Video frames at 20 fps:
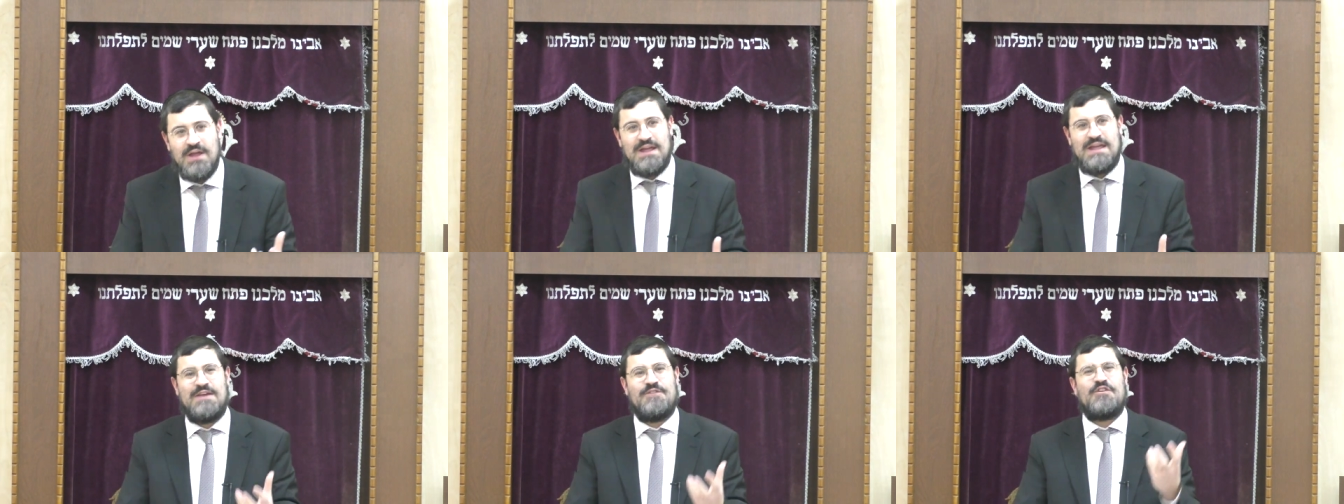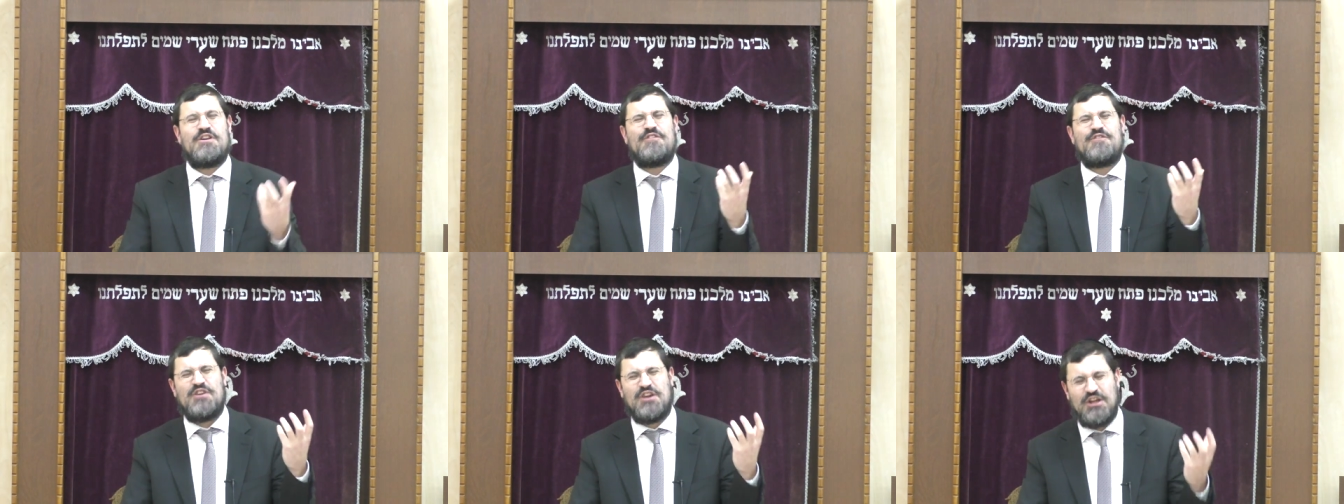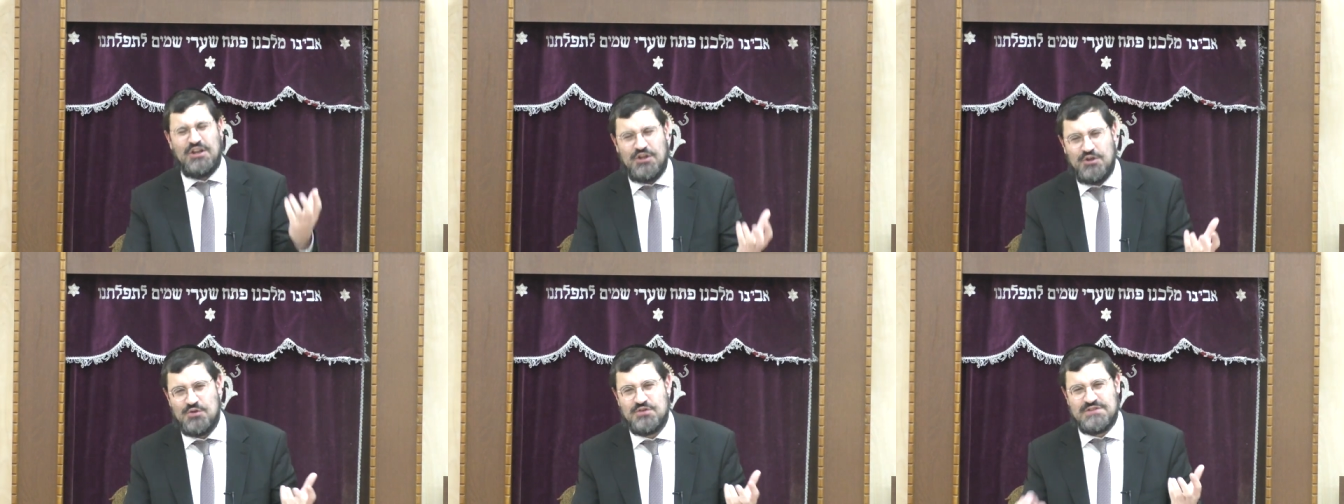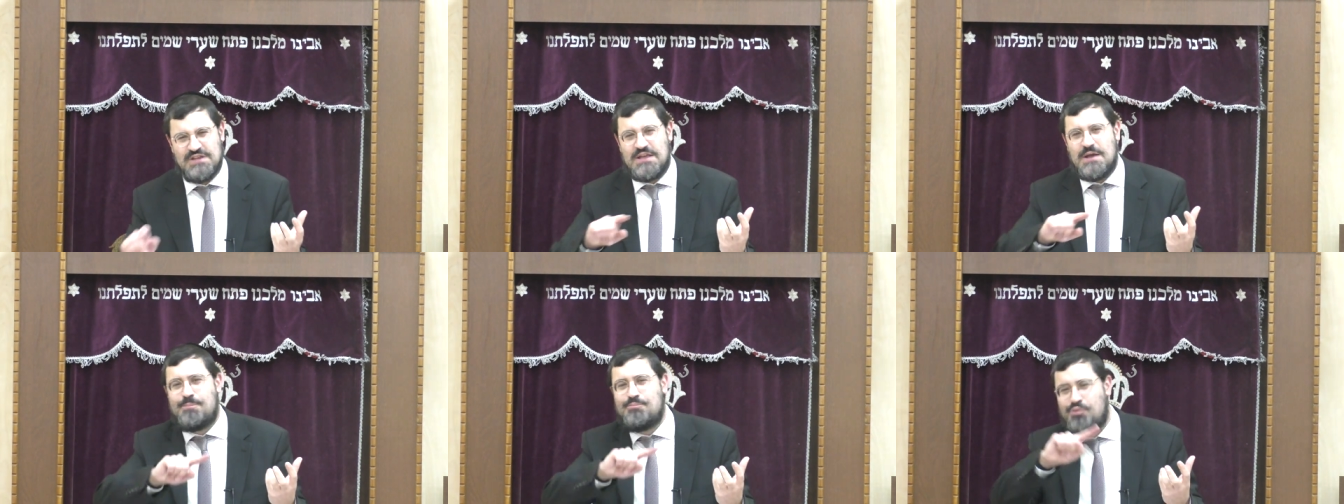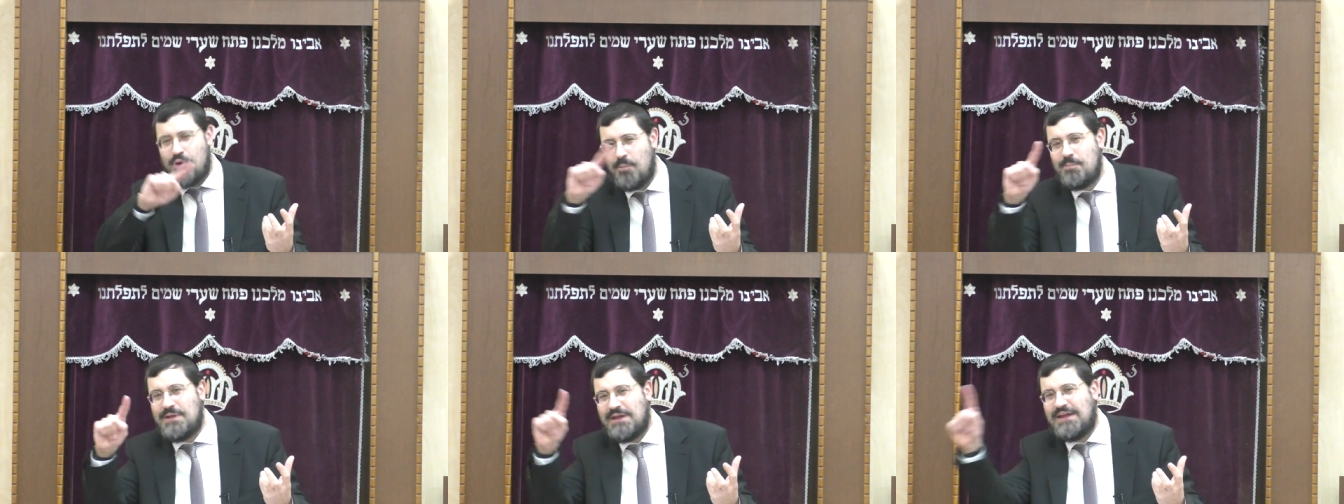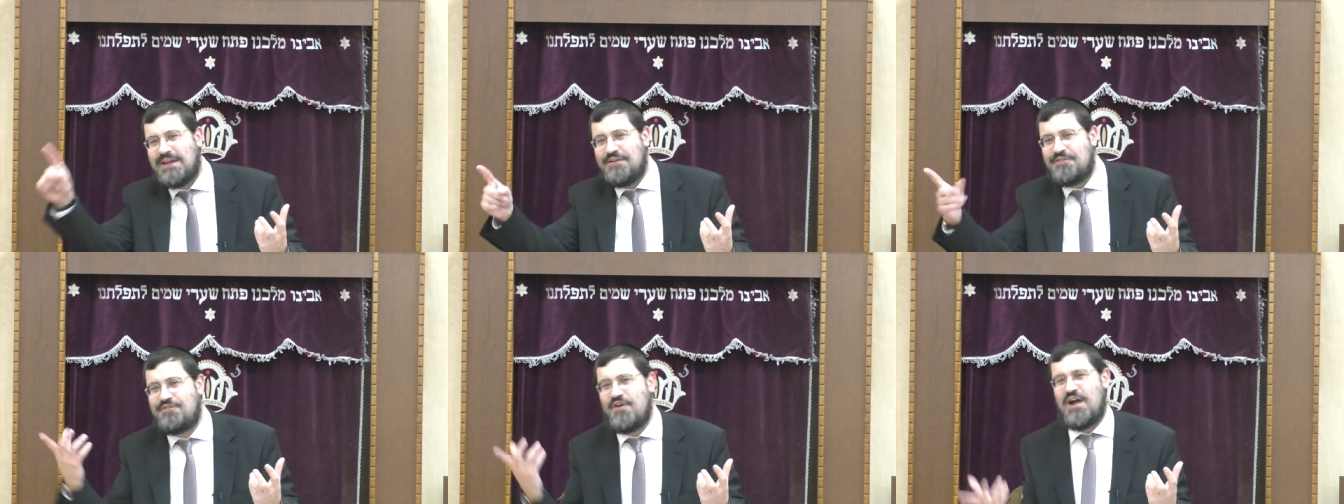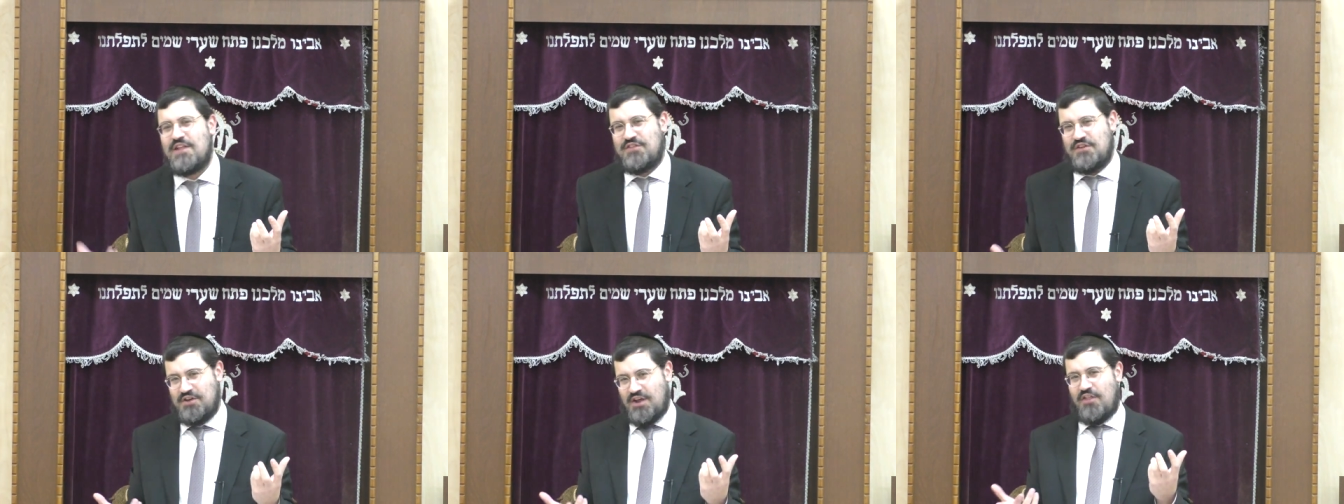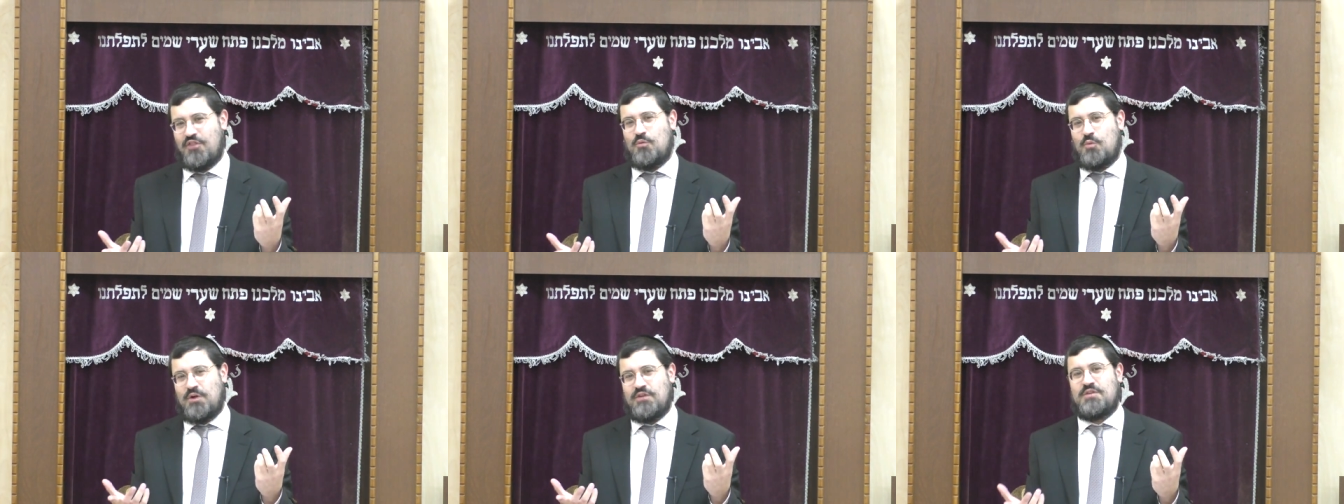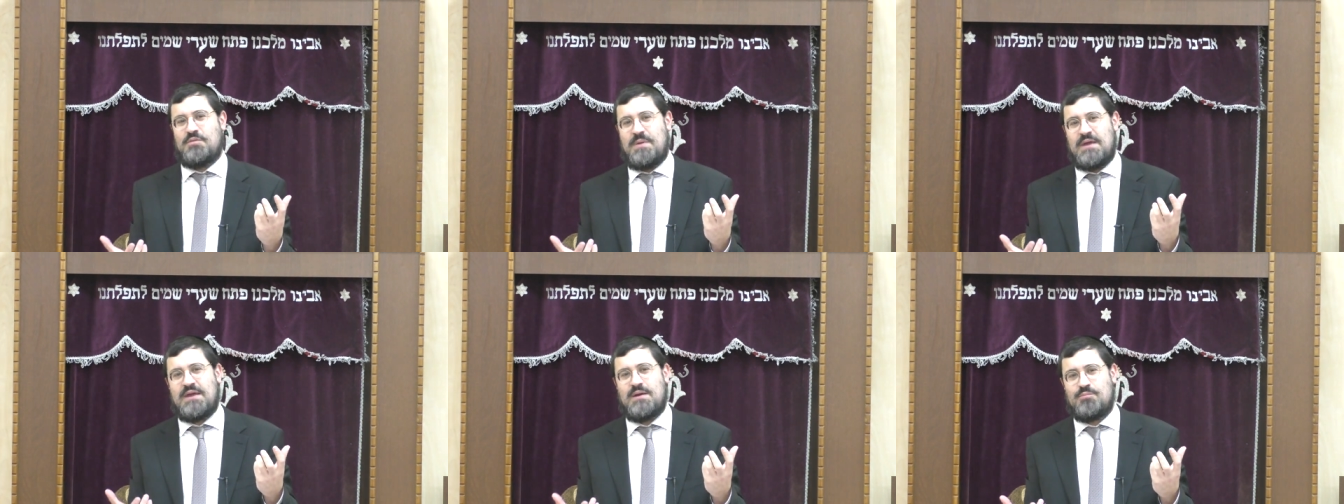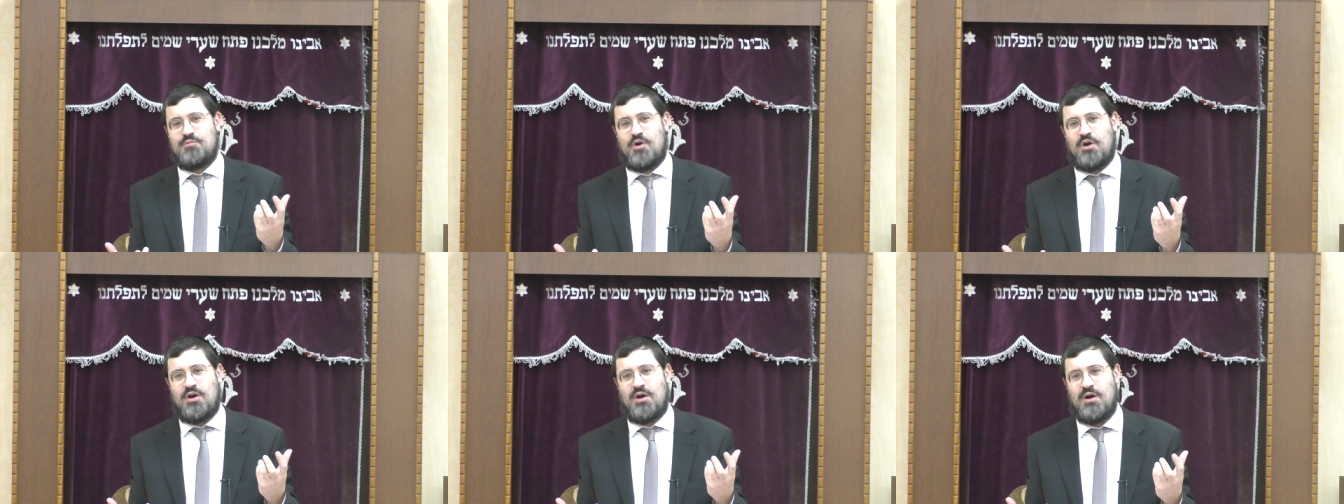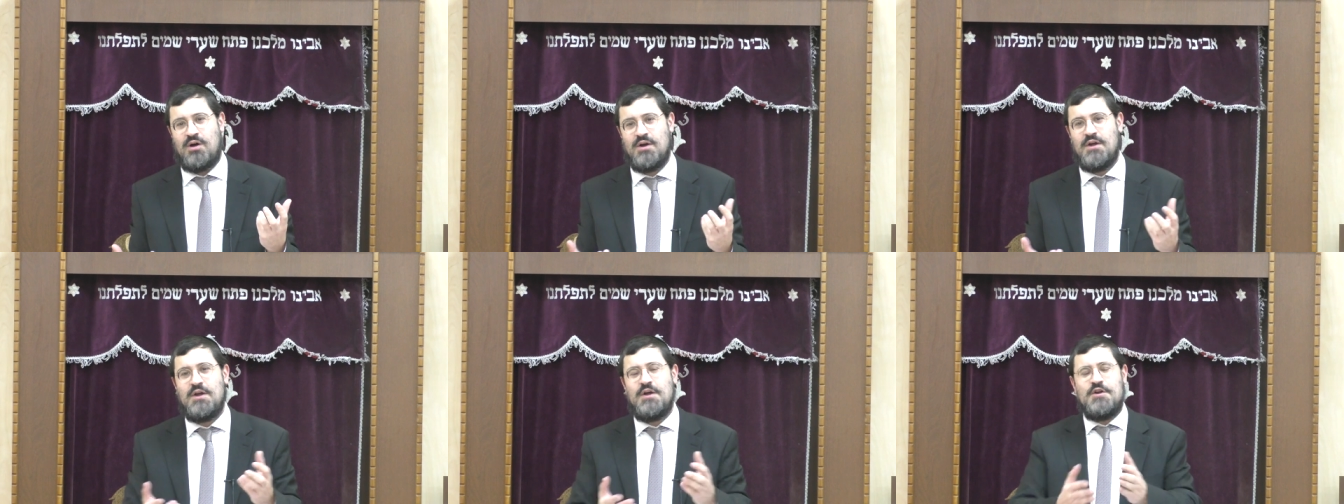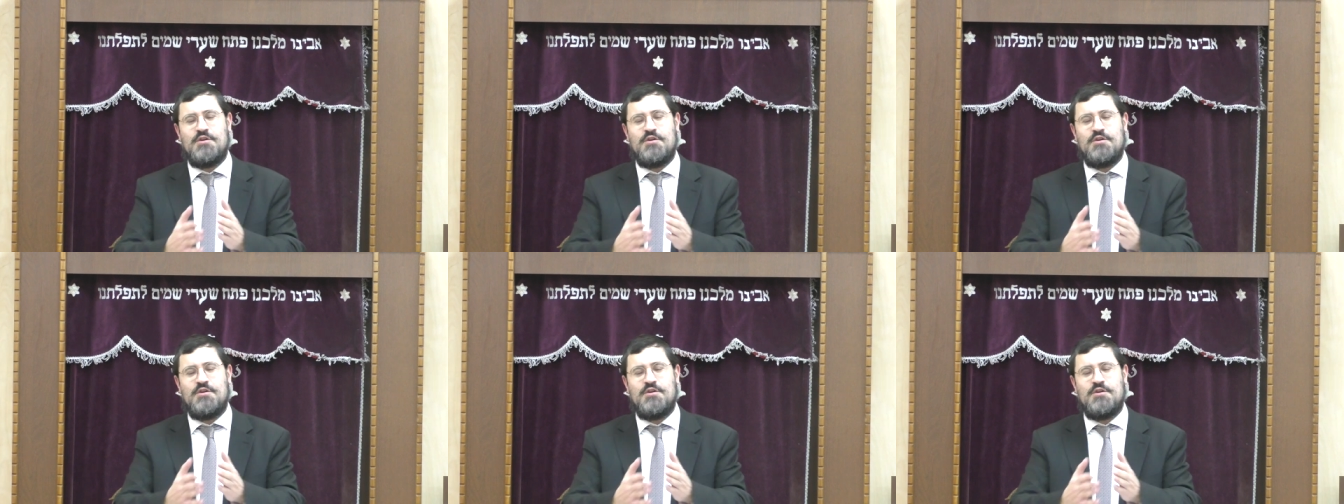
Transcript: Even if you're going to use it, you're probably going to find another one to make a bracha.